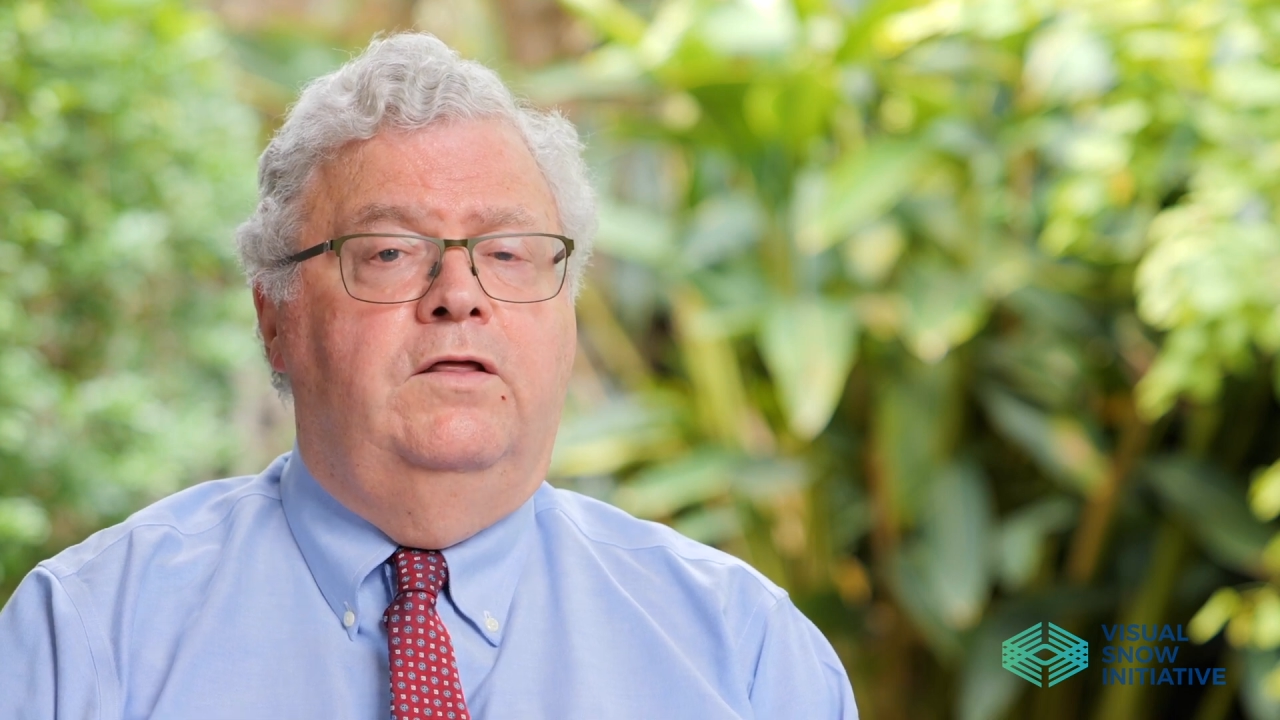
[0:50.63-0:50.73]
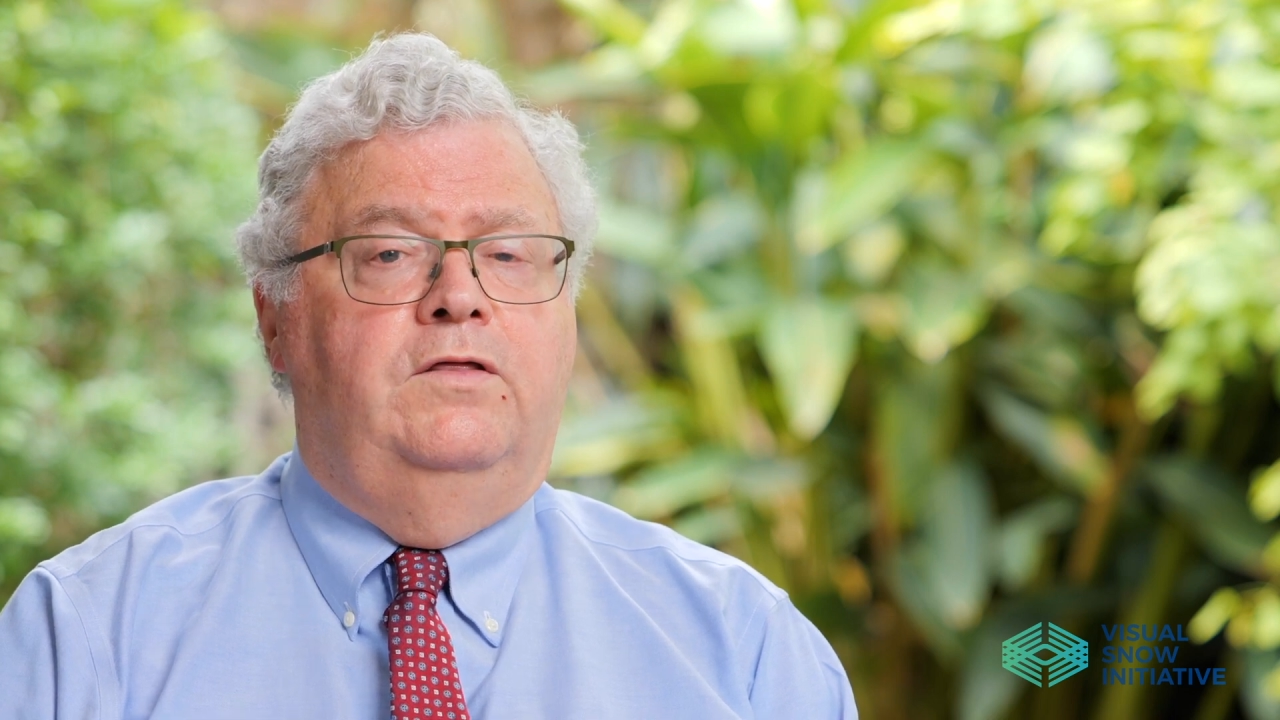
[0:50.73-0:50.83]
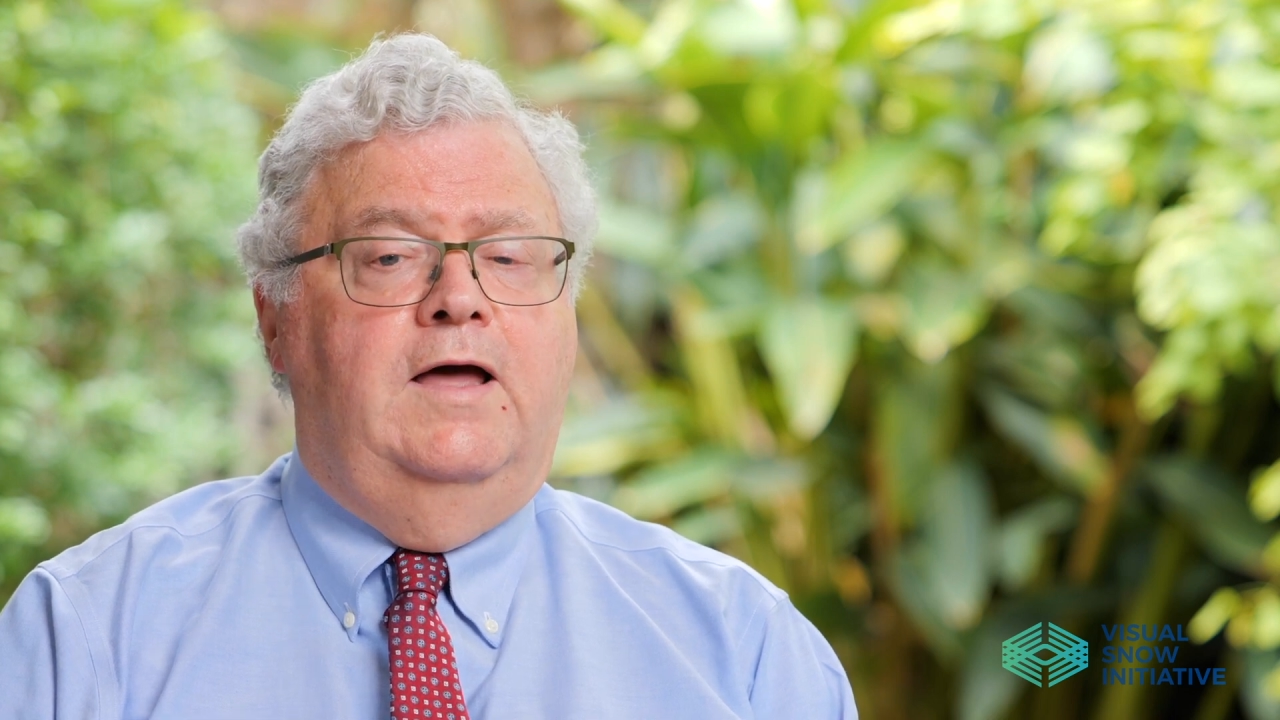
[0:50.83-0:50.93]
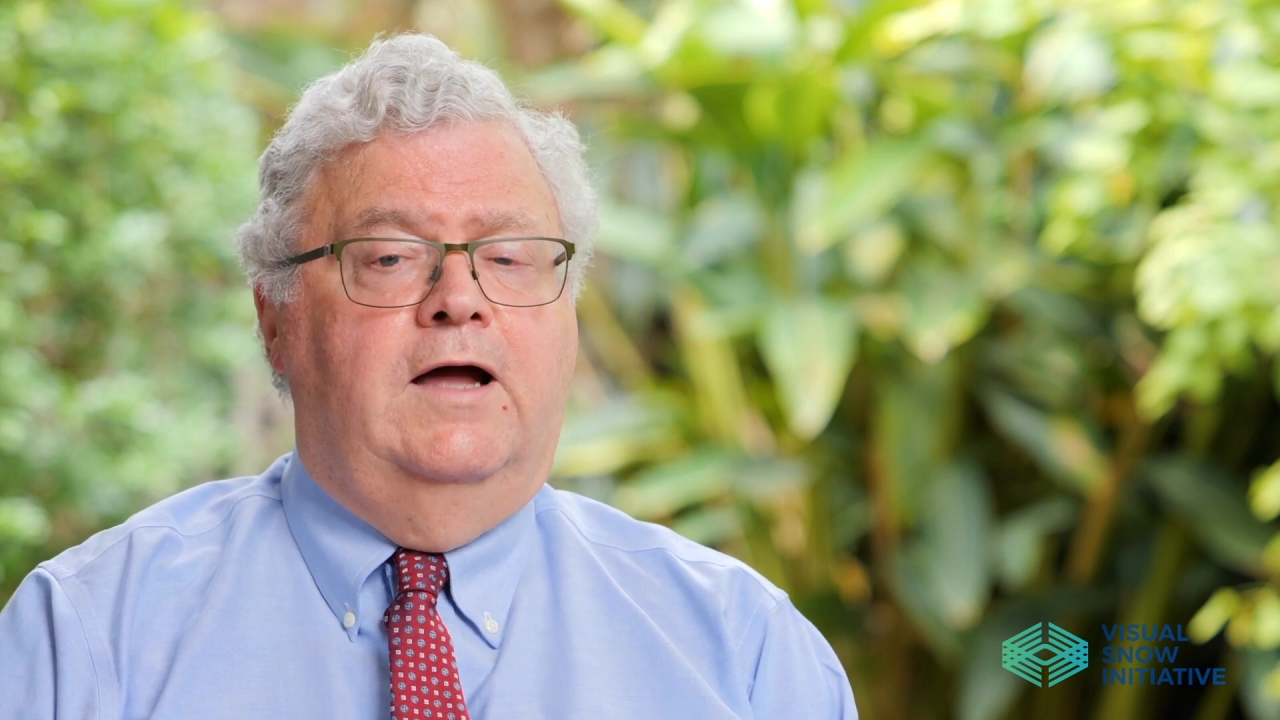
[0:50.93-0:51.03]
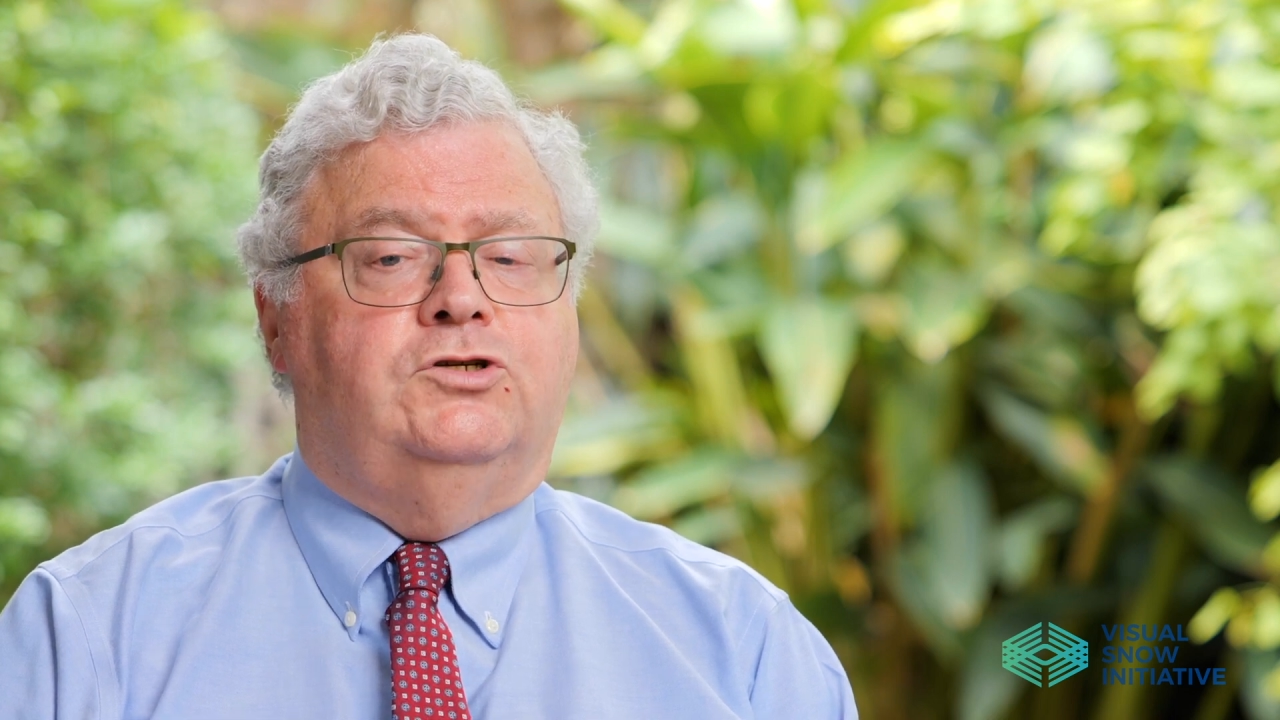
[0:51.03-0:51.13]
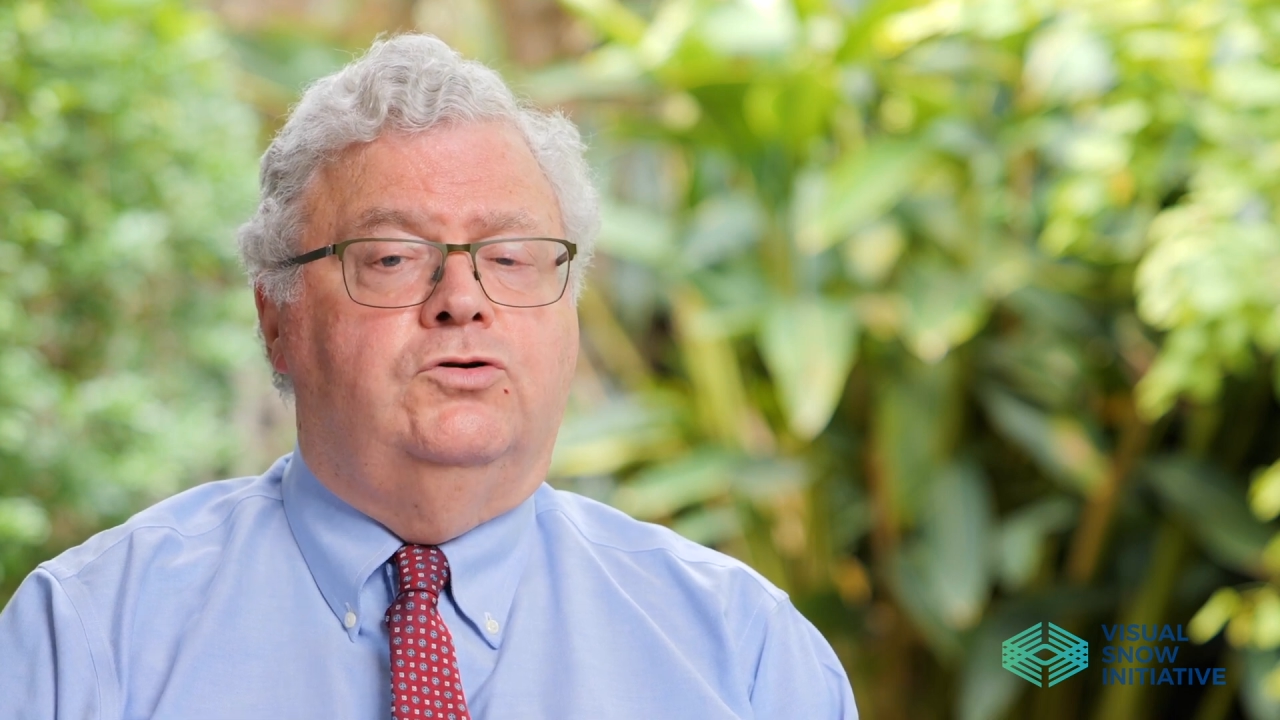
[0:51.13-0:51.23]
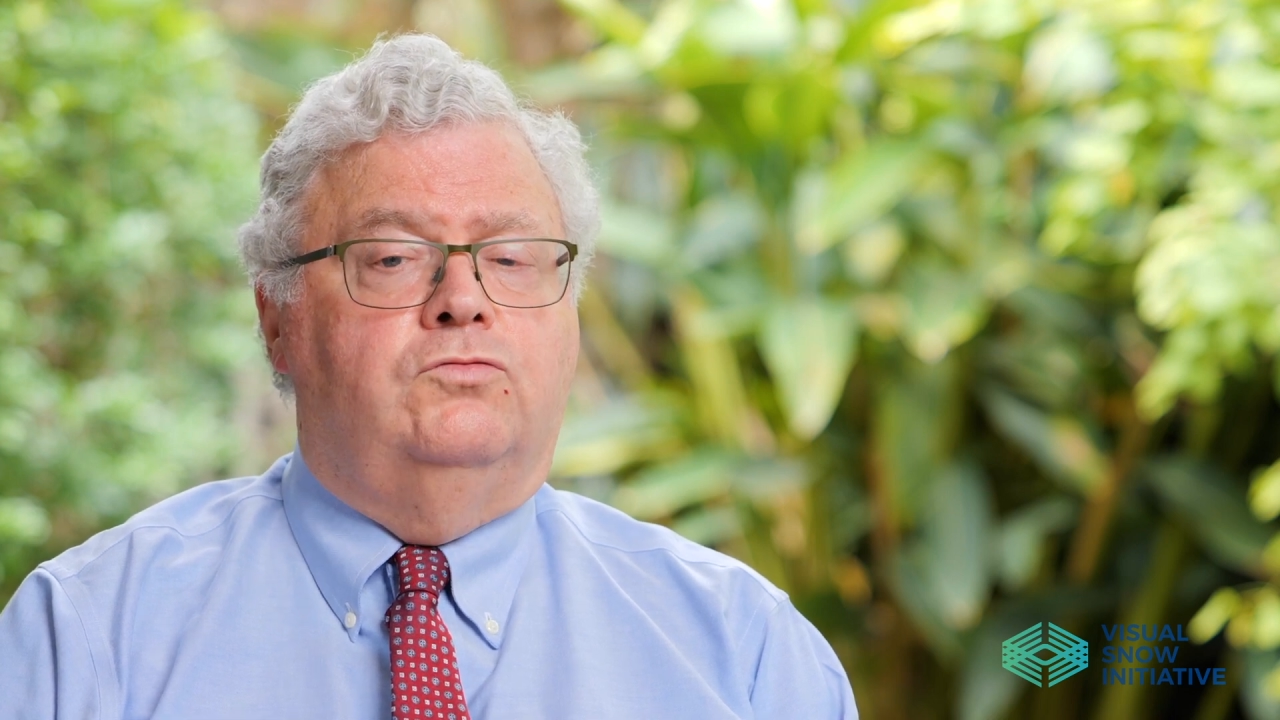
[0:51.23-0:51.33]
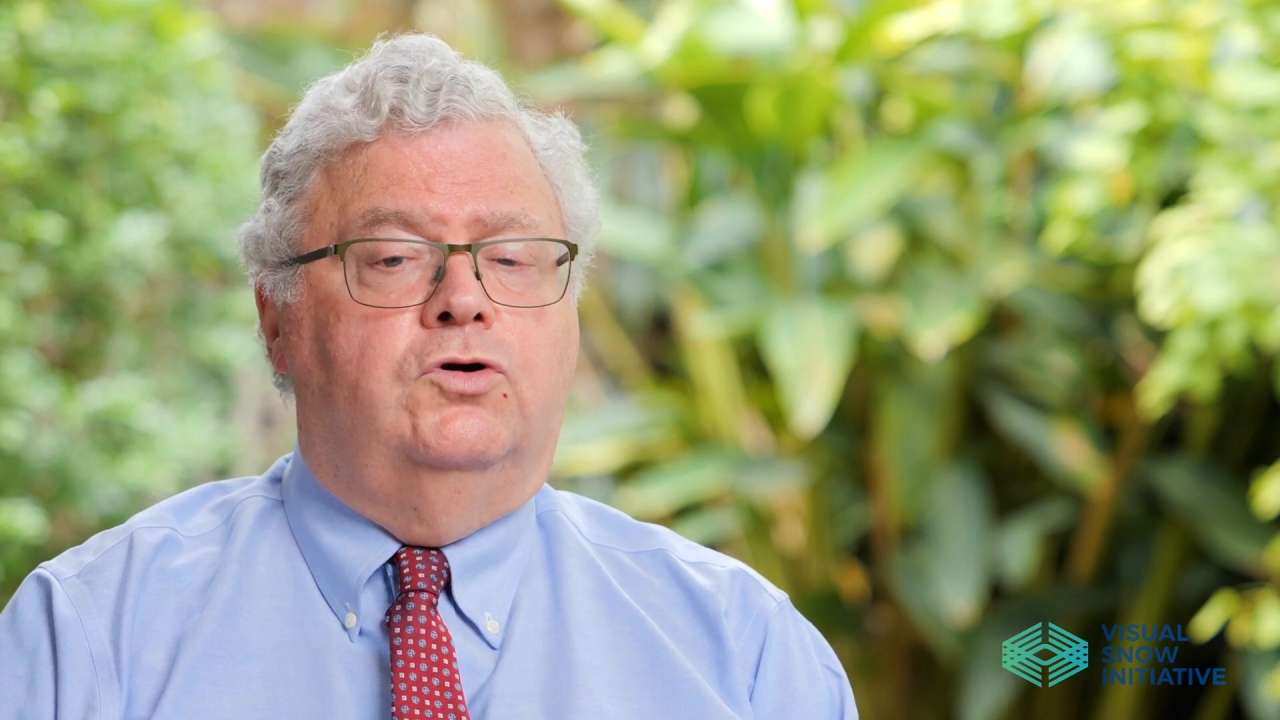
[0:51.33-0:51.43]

the actual